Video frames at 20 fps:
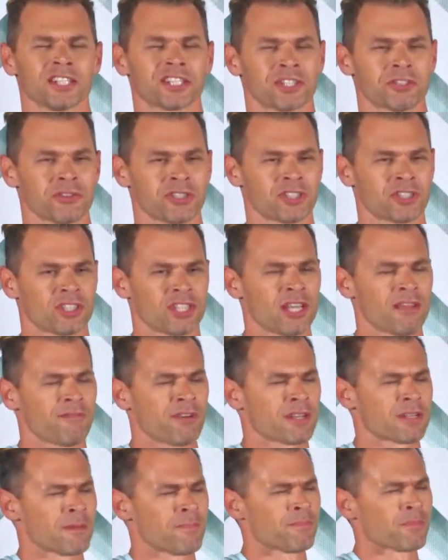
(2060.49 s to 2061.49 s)
Just
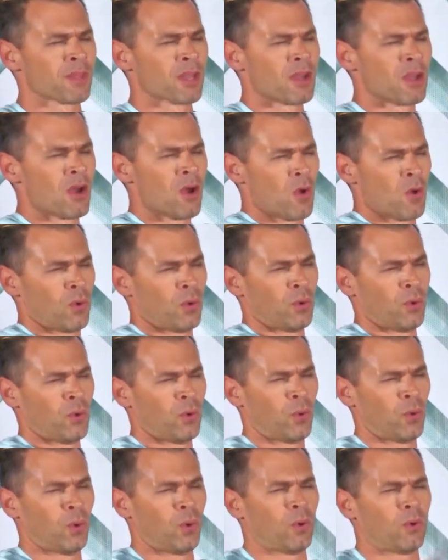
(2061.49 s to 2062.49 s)
receive it.
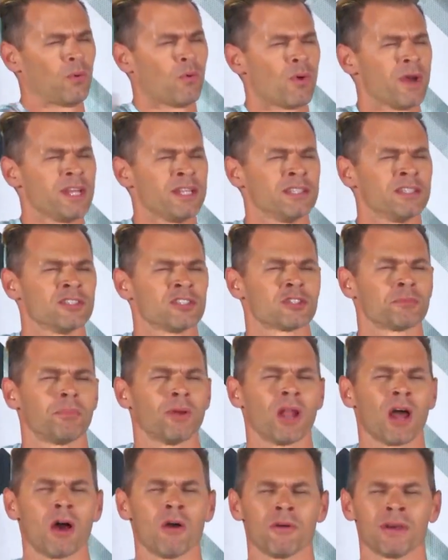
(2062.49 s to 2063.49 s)
Winds
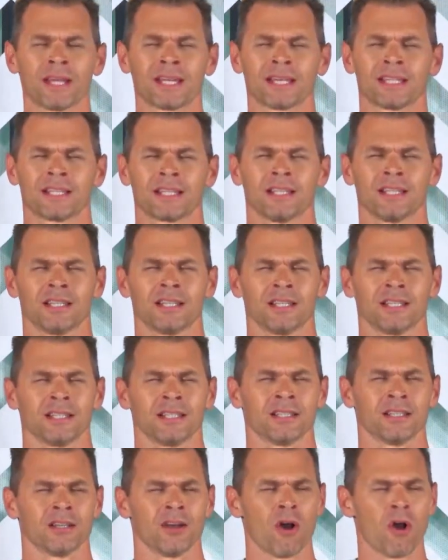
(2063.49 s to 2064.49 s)

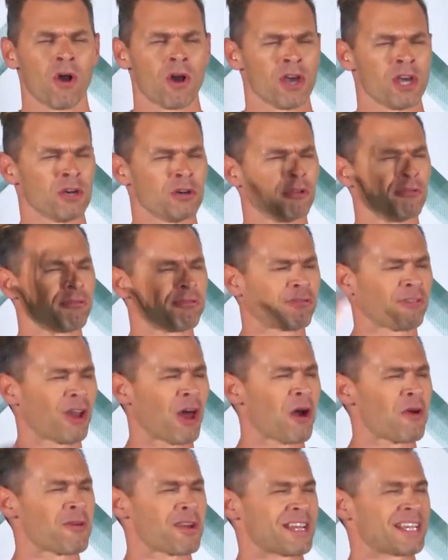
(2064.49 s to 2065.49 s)
blowing, oil
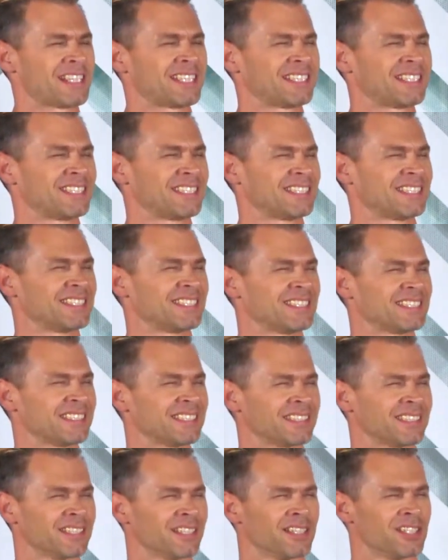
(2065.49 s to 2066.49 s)

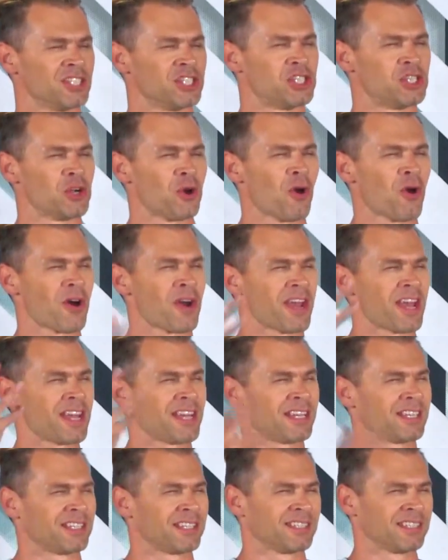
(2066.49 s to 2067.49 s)
flowing, joy
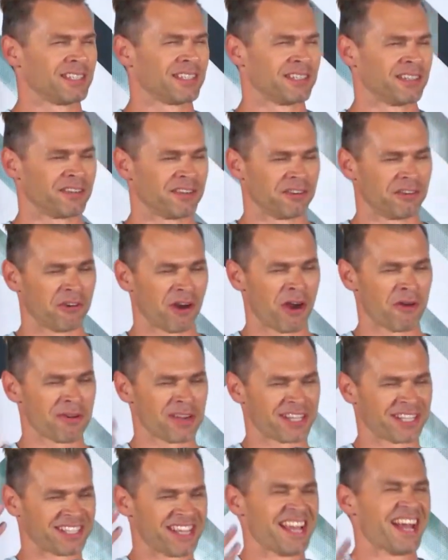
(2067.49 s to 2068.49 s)

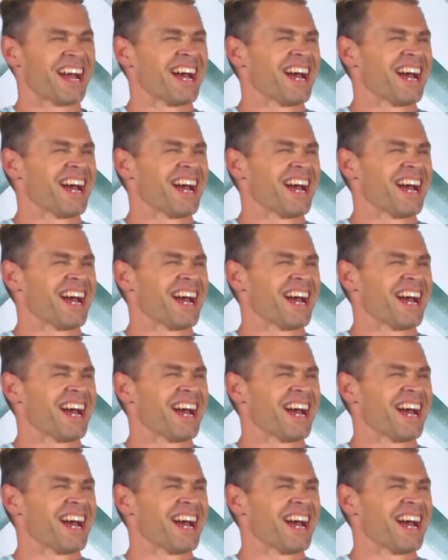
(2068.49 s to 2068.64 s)
growing.